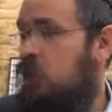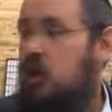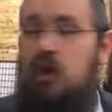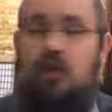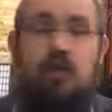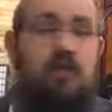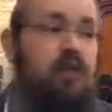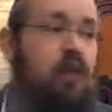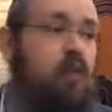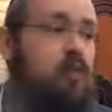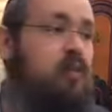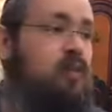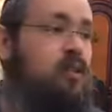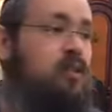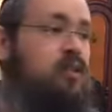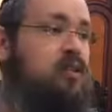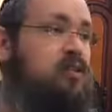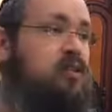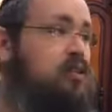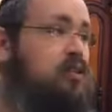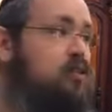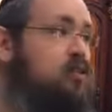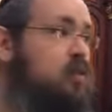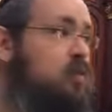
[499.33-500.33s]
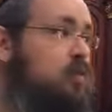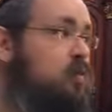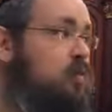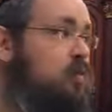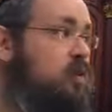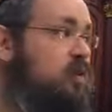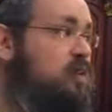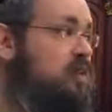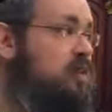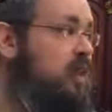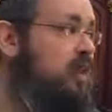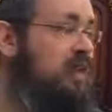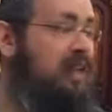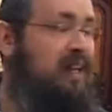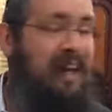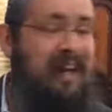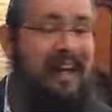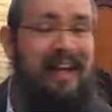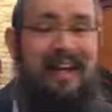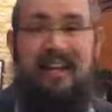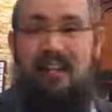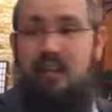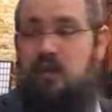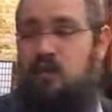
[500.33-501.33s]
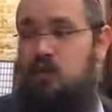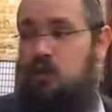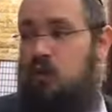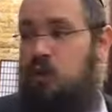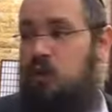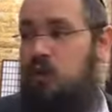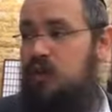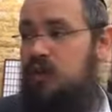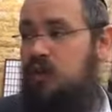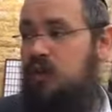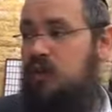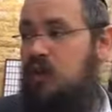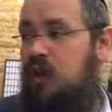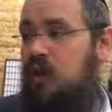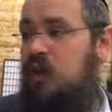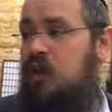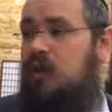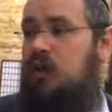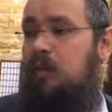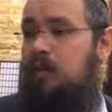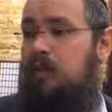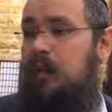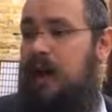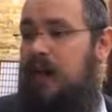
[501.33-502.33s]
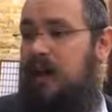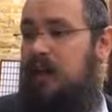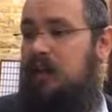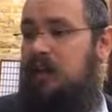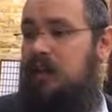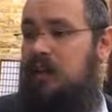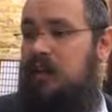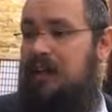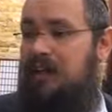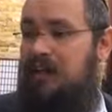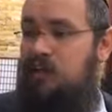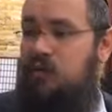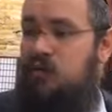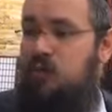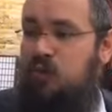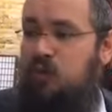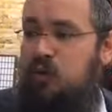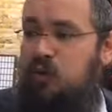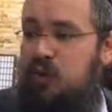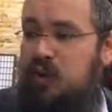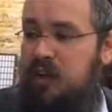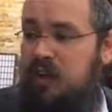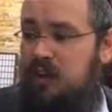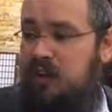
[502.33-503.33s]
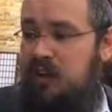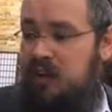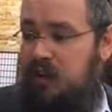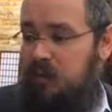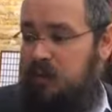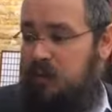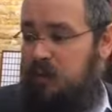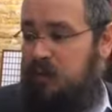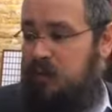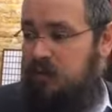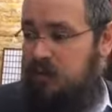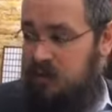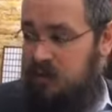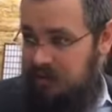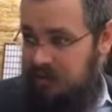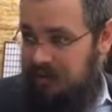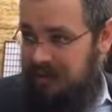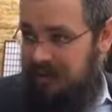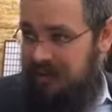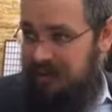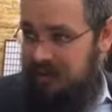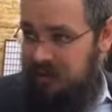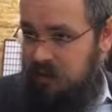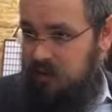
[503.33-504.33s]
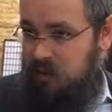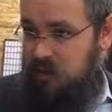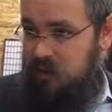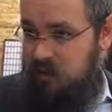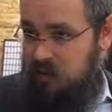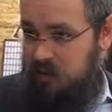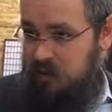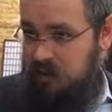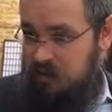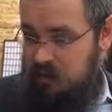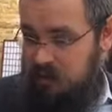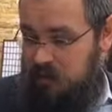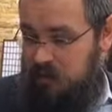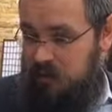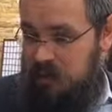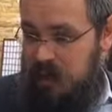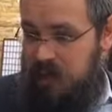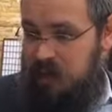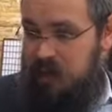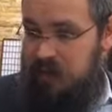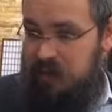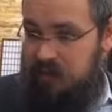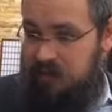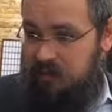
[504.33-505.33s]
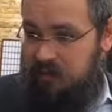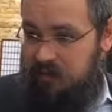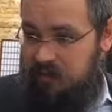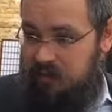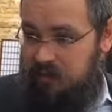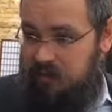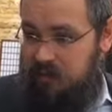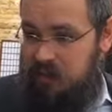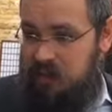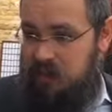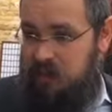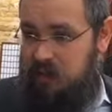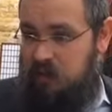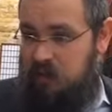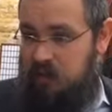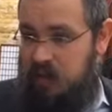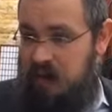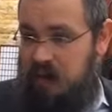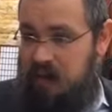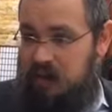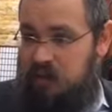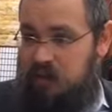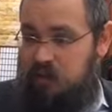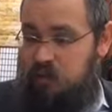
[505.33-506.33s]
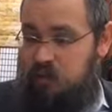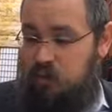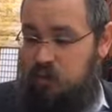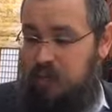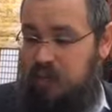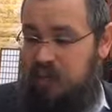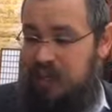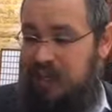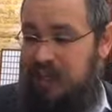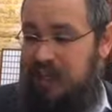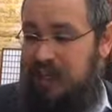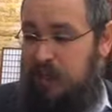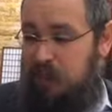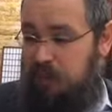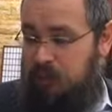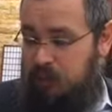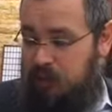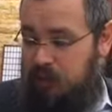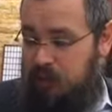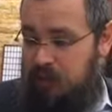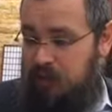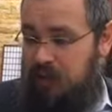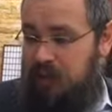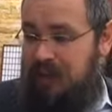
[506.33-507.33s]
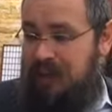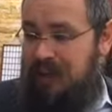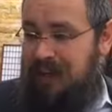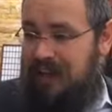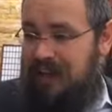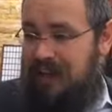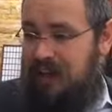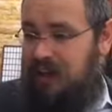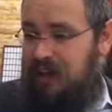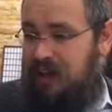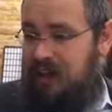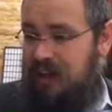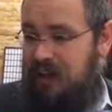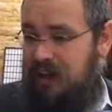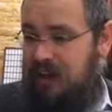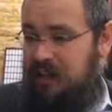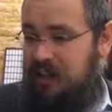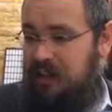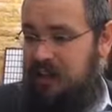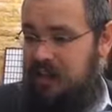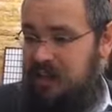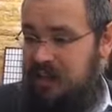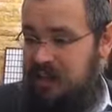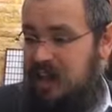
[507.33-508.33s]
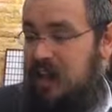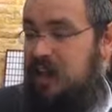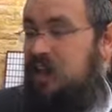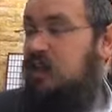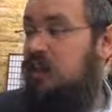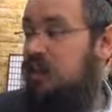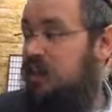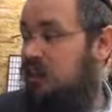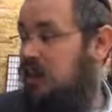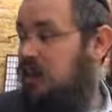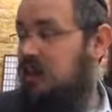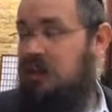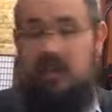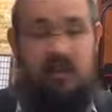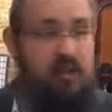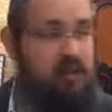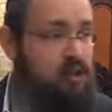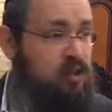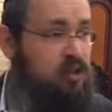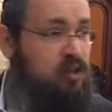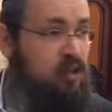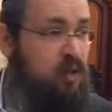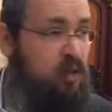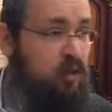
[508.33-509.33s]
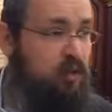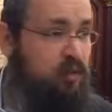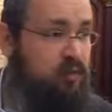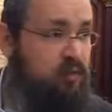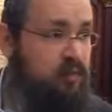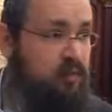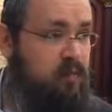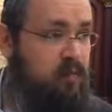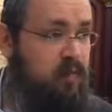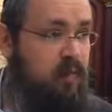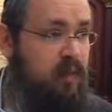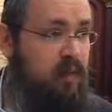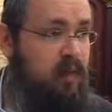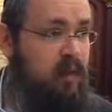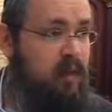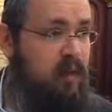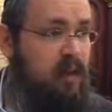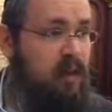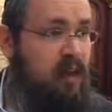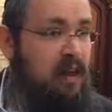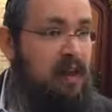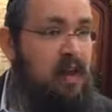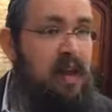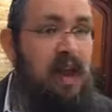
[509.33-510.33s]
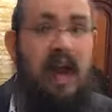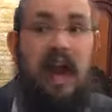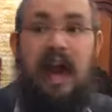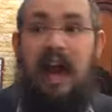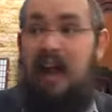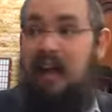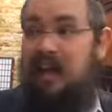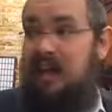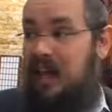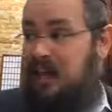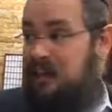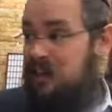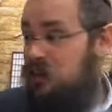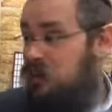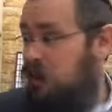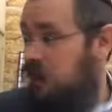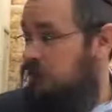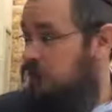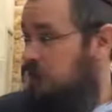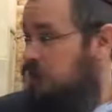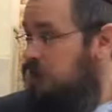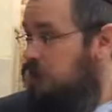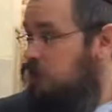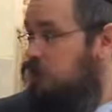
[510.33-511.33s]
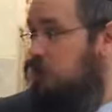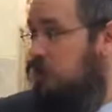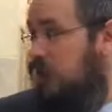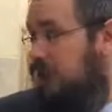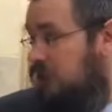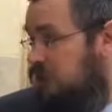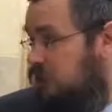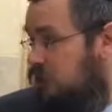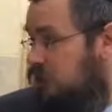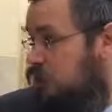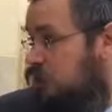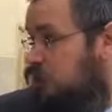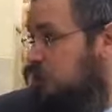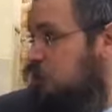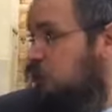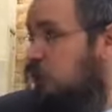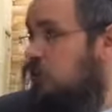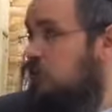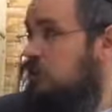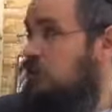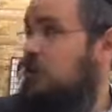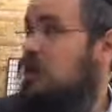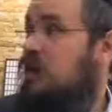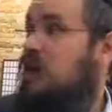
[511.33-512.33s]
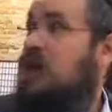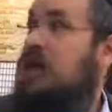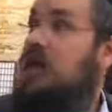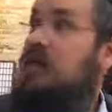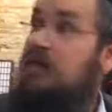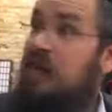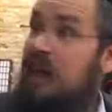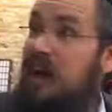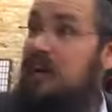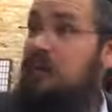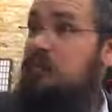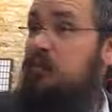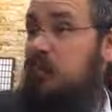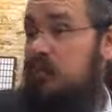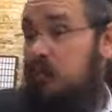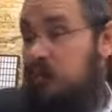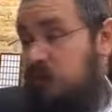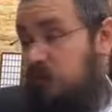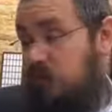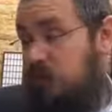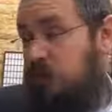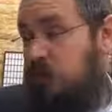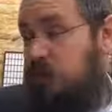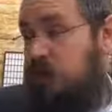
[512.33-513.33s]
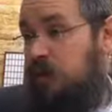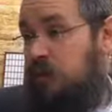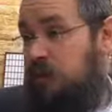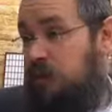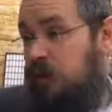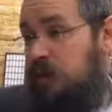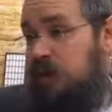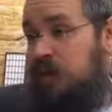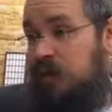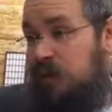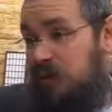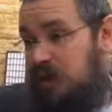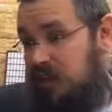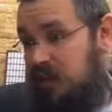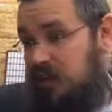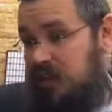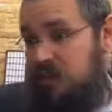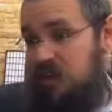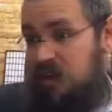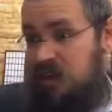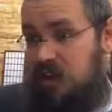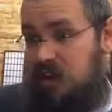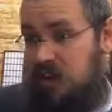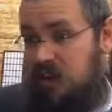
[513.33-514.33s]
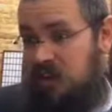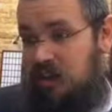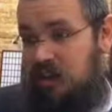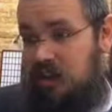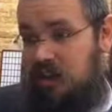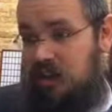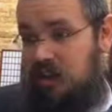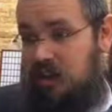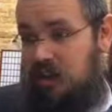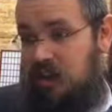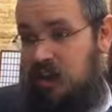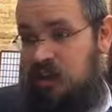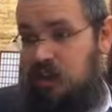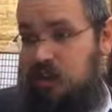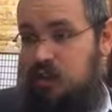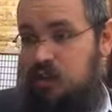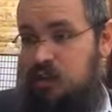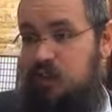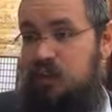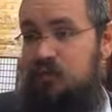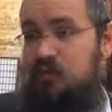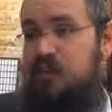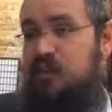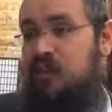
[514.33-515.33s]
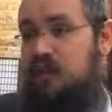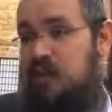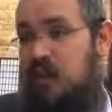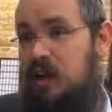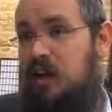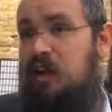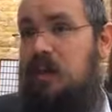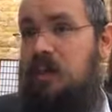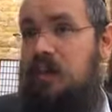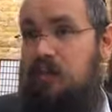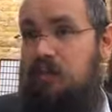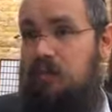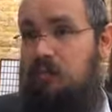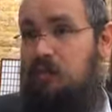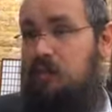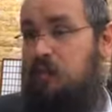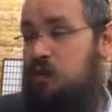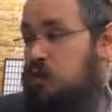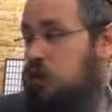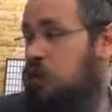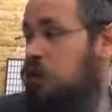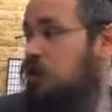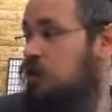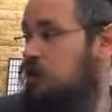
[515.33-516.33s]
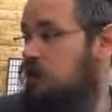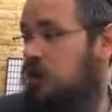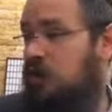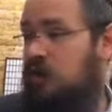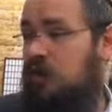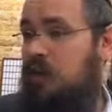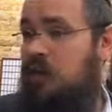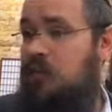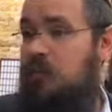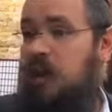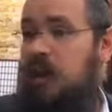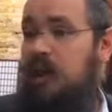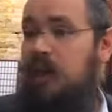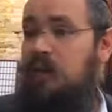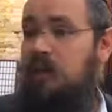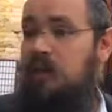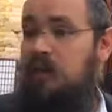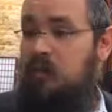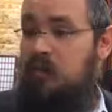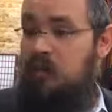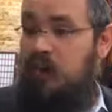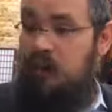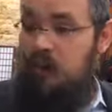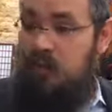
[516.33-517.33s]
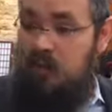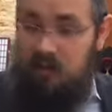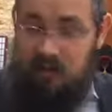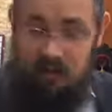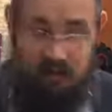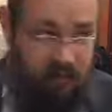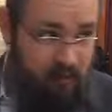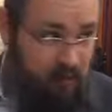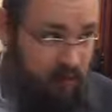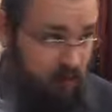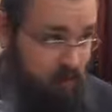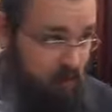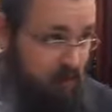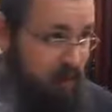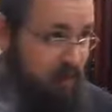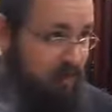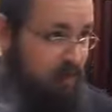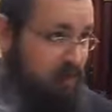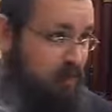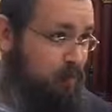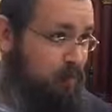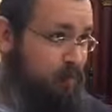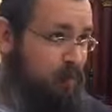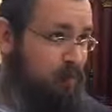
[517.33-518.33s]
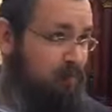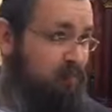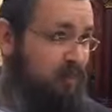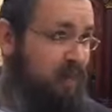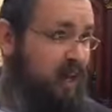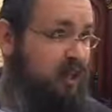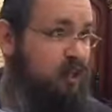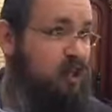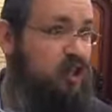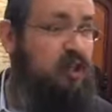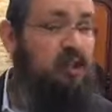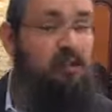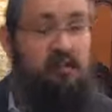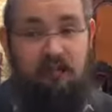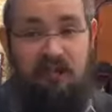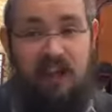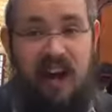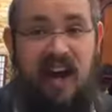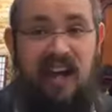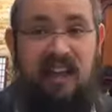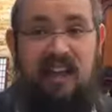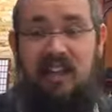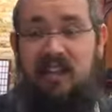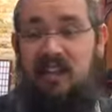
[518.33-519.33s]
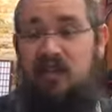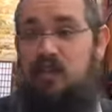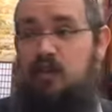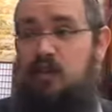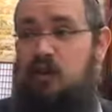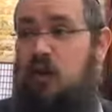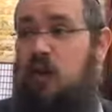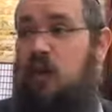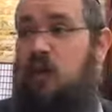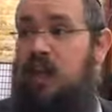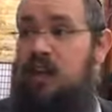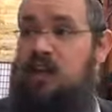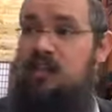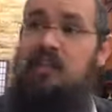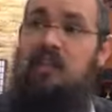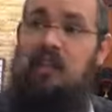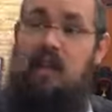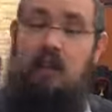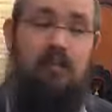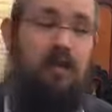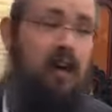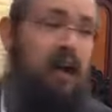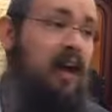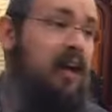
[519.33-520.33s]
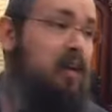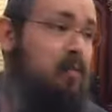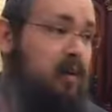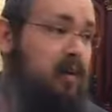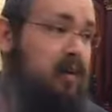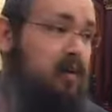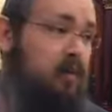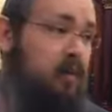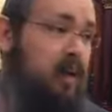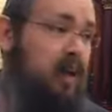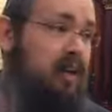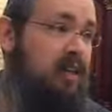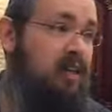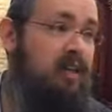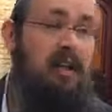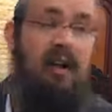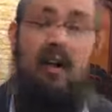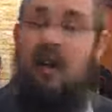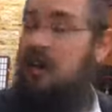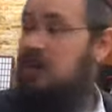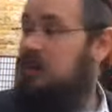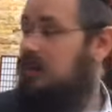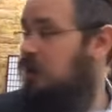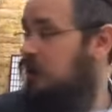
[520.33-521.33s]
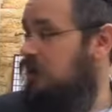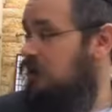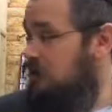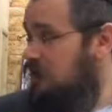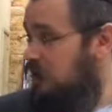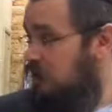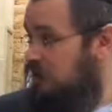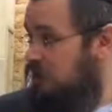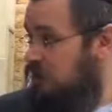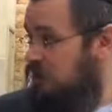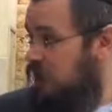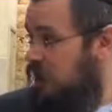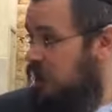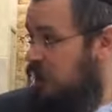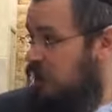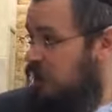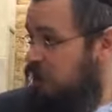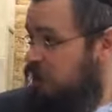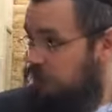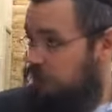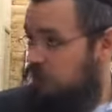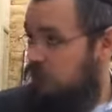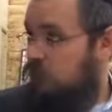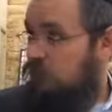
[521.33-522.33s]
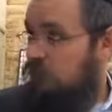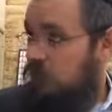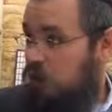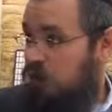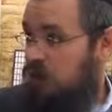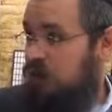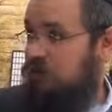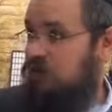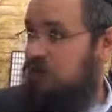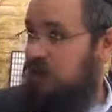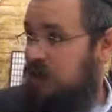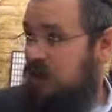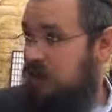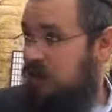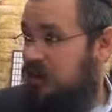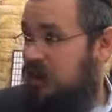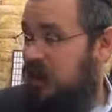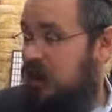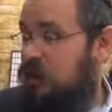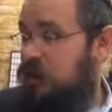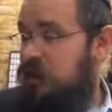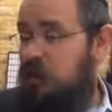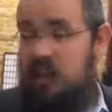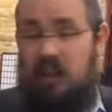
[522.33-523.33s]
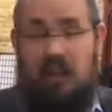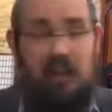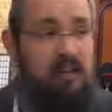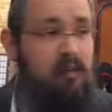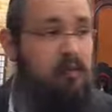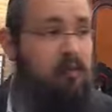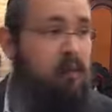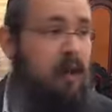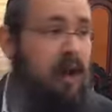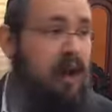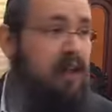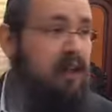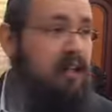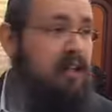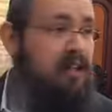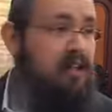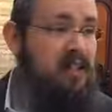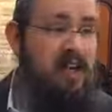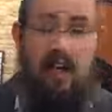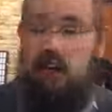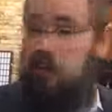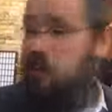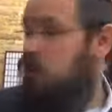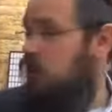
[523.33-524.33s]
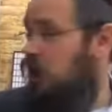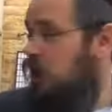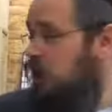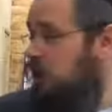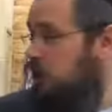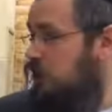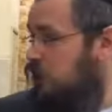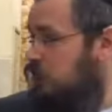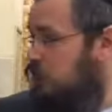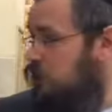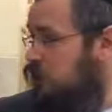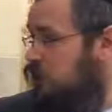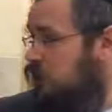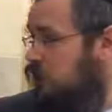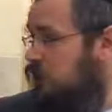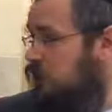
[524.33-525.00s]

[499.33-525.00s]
So in its source, the body is rooted deeper. The human body, physical body, is rooted deeper in godliness than is the soul, and that's in its source. Then the way we look at it, at least on the surface, the soul is higher than the body. But when upon deeper reflection, the fact that the soul has to come to animate the body tells us, or gives us an indication that the body is actually higher than the soul.